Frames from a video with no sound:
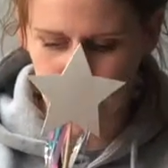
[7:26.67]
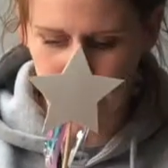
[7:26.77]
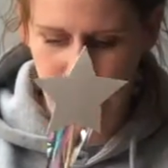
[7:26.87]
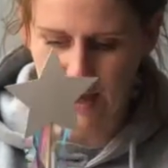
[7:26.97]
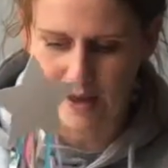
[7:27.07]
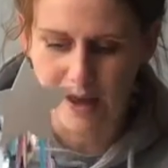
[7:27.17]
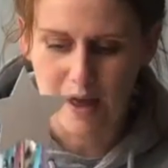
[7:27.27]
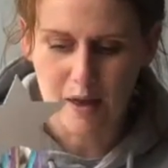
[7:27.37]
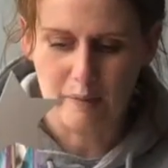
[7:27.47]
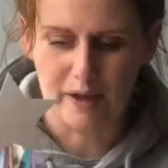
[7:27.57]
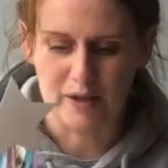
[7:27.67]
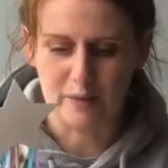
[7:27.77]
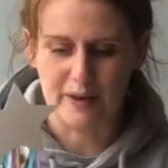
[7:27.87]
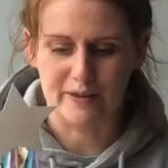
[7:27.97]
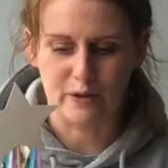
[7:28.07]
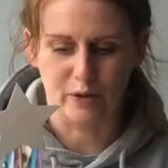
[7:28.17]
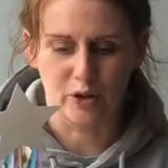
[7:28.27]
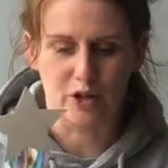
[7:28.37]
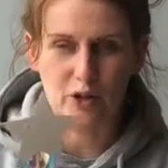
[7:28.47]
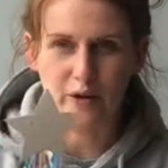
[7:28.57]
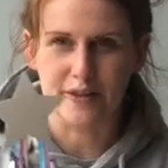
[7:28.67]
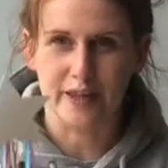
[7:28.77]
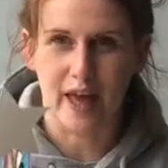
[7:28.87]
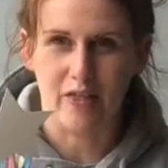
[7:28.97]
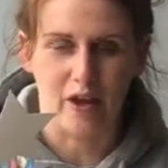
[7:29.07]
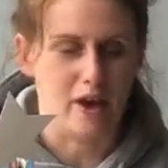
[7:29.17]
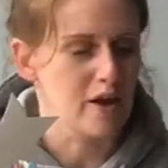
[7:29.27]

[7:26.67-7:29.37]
Okay, me and Spencer are going to do it together.